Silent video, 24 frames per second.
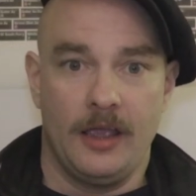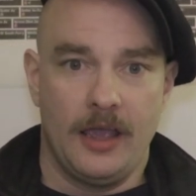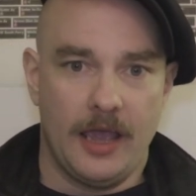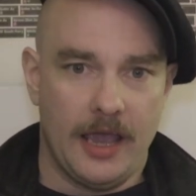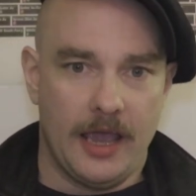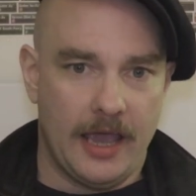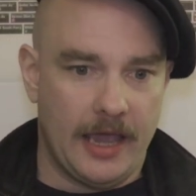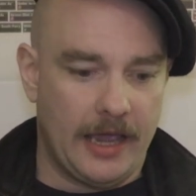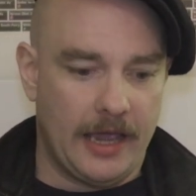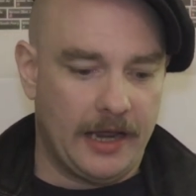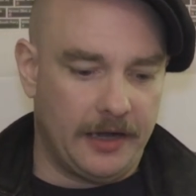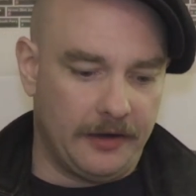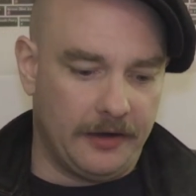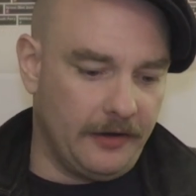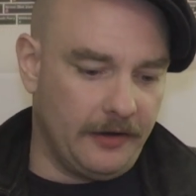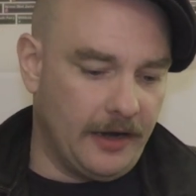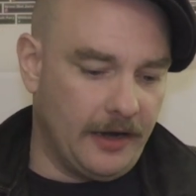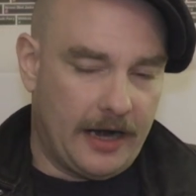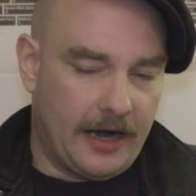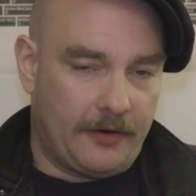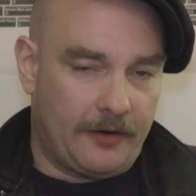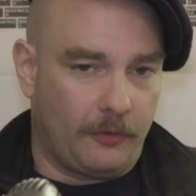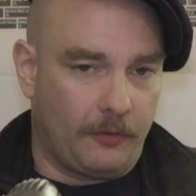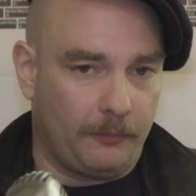And
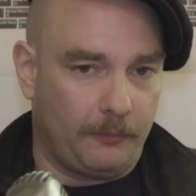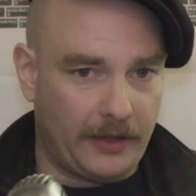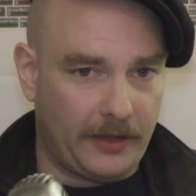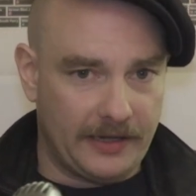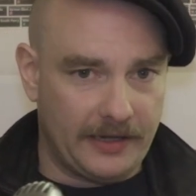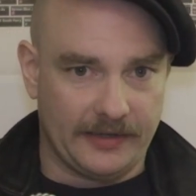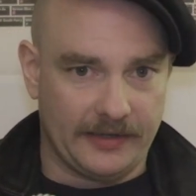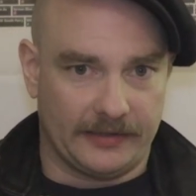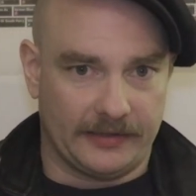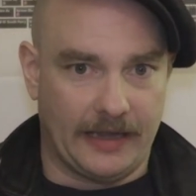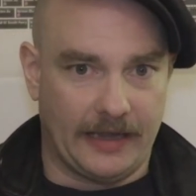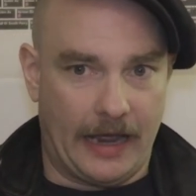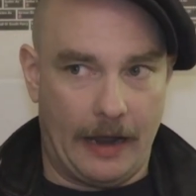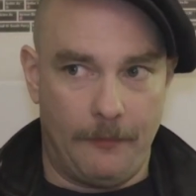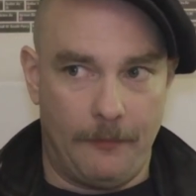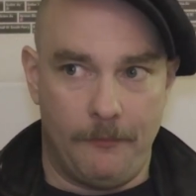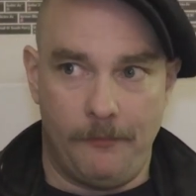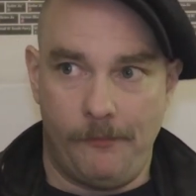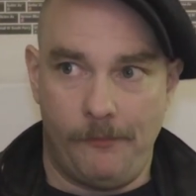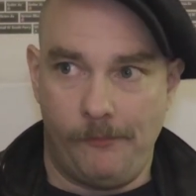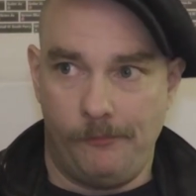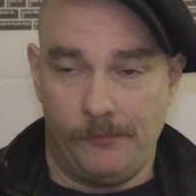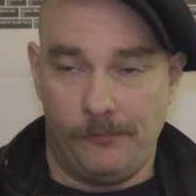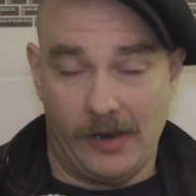not everyone plays like that.
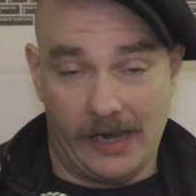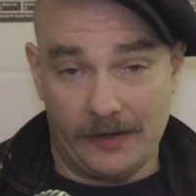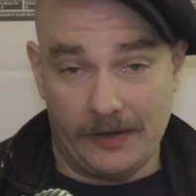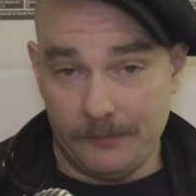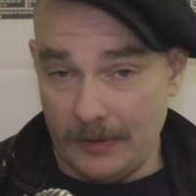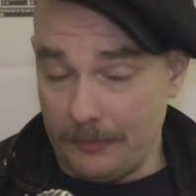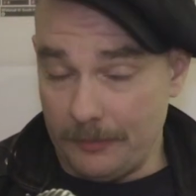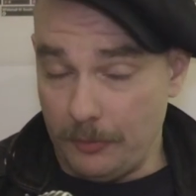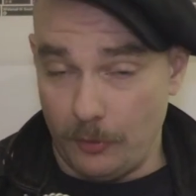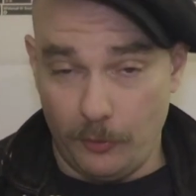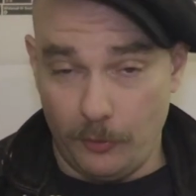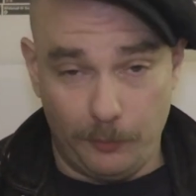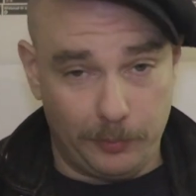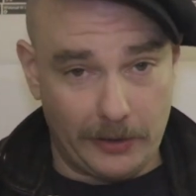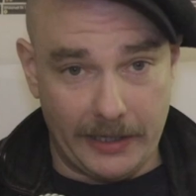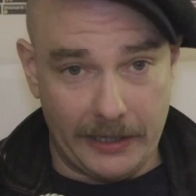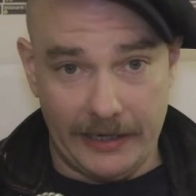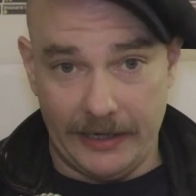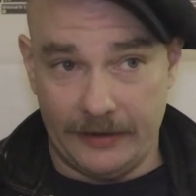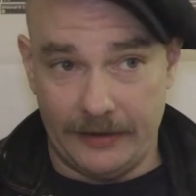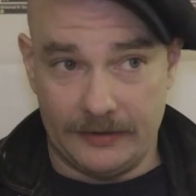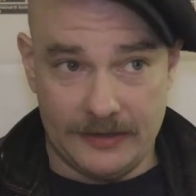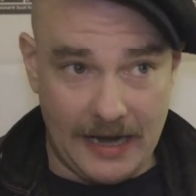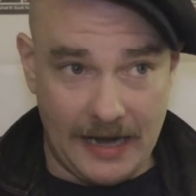Not even people who
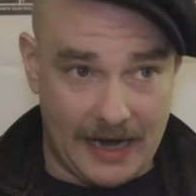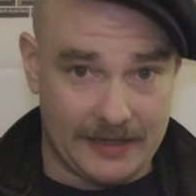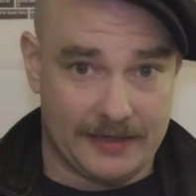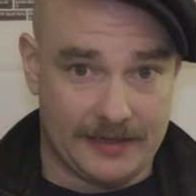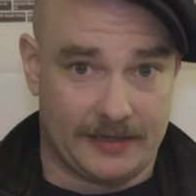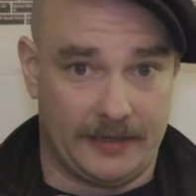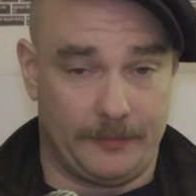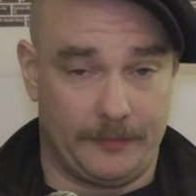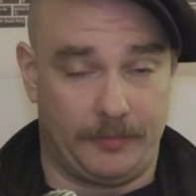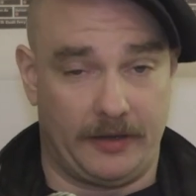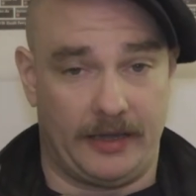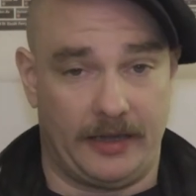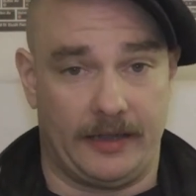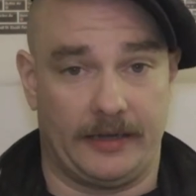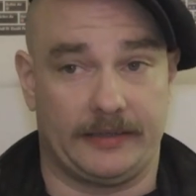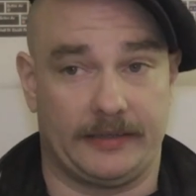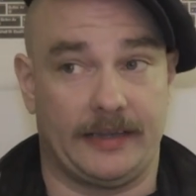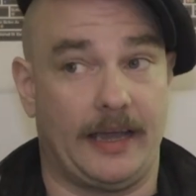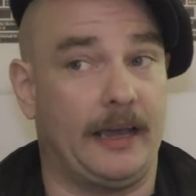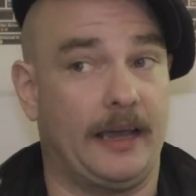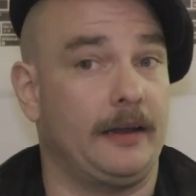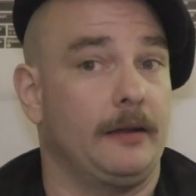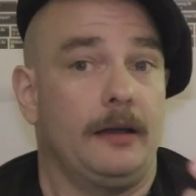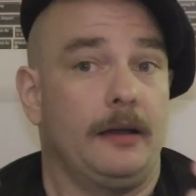play tactically play like that.